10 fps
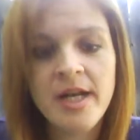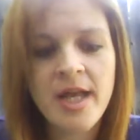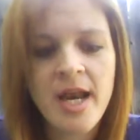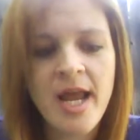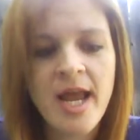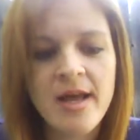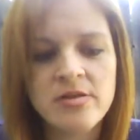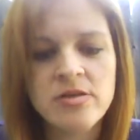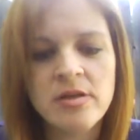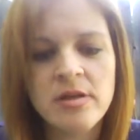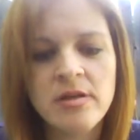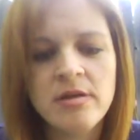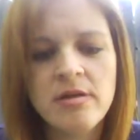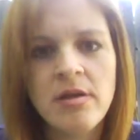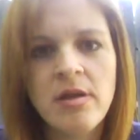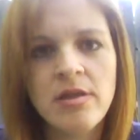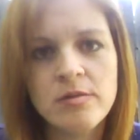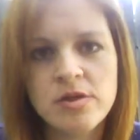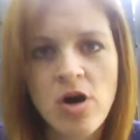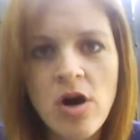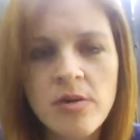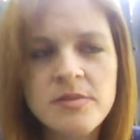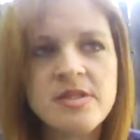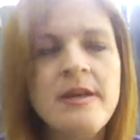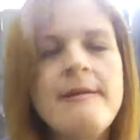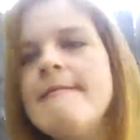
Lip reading: and can I handle those carbs?